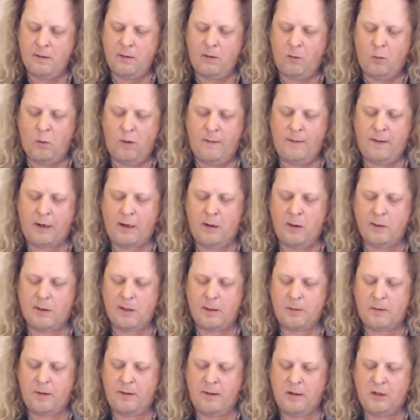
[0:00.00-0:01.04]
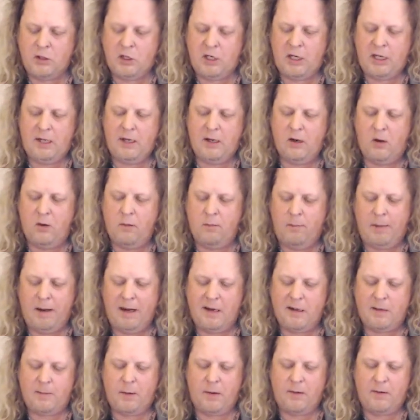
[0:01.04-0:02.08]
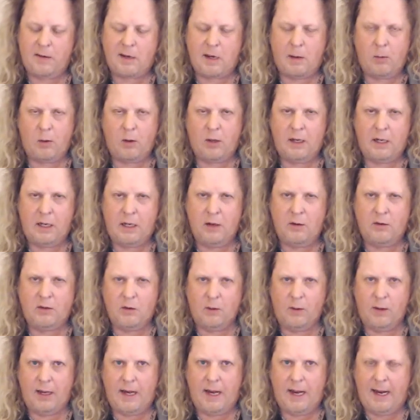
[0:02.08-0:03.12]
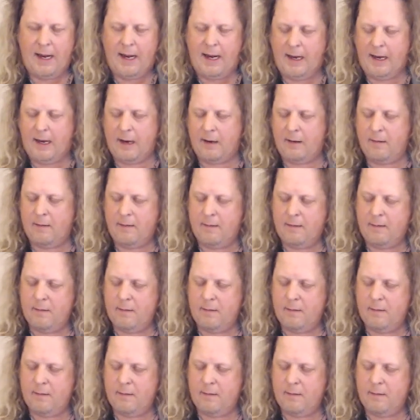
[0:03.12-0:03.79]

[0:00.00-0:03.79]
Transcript: one that goes up to the G note and bends, but this time we're going to go to an A.